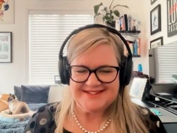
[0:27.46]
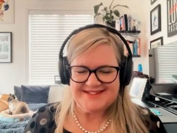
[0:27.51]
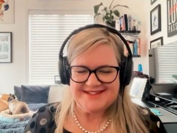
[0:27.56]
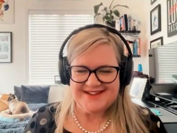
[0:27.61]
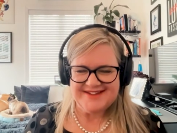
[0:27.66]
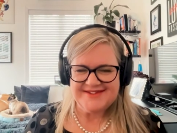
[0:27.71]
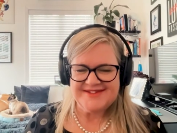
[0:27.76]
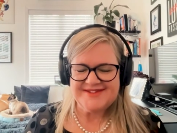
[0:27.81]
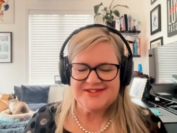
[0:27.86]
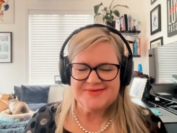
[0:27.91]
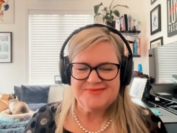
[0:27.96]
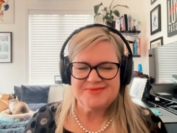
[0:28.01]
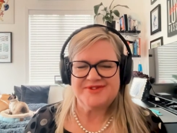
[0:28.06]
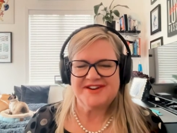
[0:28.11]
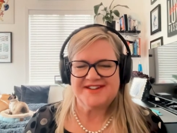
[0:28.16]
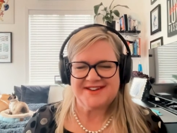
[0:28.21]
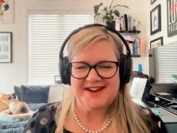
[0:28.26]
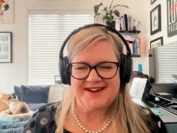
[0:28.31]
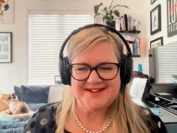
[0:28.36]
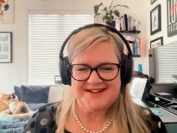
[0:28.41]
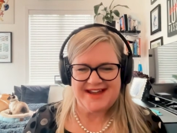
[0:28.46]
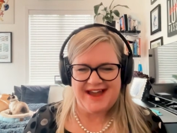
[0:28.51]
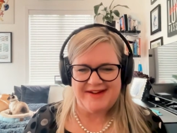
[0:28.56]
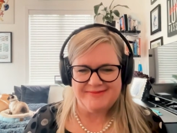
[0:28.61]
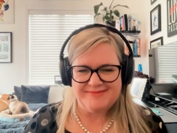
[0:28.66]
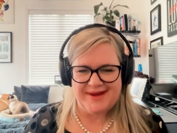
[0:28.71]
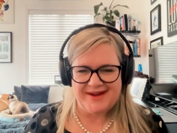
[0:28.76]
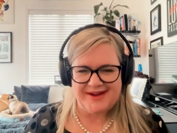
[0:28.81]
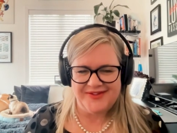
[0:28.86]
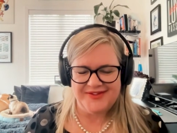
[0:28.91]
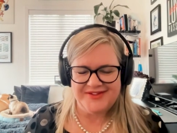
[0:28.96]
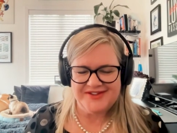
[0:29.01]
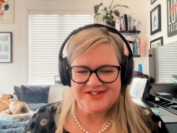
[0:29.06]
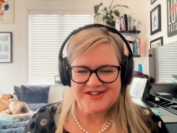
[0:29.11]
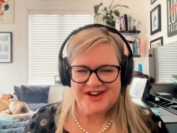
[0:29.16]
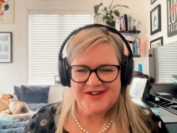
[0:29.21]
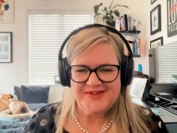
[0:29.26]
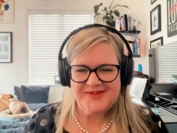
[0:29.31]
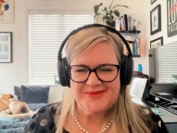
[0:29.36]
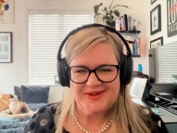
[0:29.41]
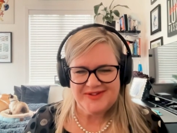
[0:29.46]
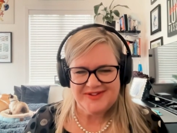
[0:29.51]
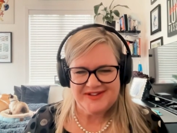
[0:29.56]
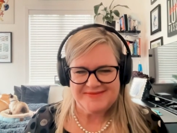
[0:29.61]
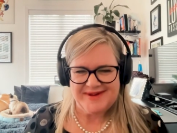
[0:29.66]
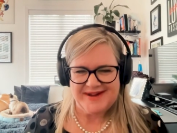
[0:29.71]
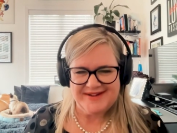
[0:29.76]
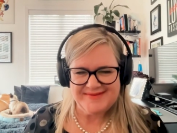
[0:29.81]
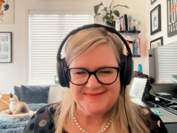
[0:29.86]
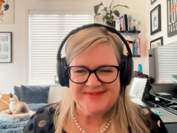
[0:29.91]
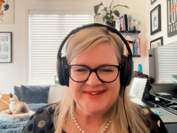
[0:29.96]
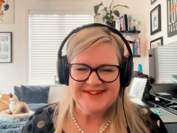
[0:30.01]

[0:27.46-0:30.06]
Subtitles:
So super excited to have him back on the show. Welcome, Adam.